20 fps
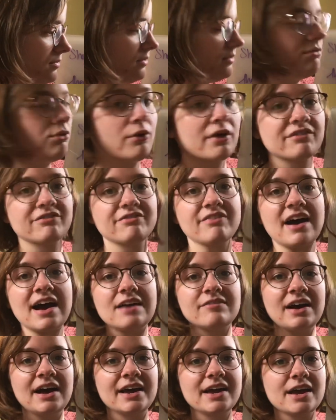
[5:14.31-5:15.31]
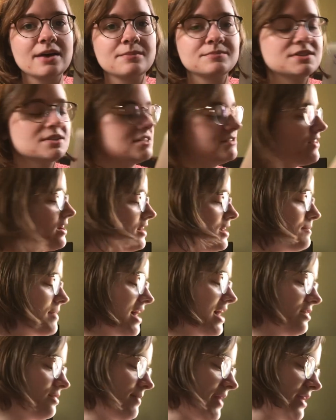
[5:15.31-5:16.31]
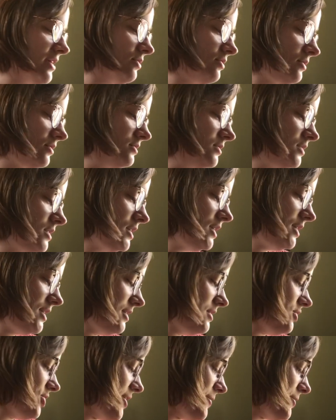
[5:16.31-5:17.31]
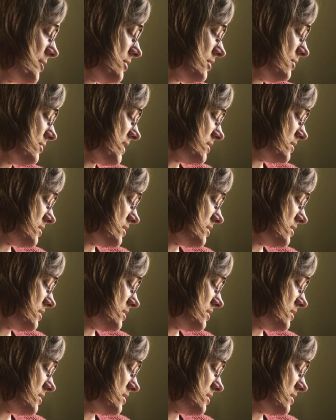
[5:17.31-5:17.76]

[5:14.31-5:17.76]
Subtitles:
4, 5 iambs. It's very mathematical. Now I'm going to erase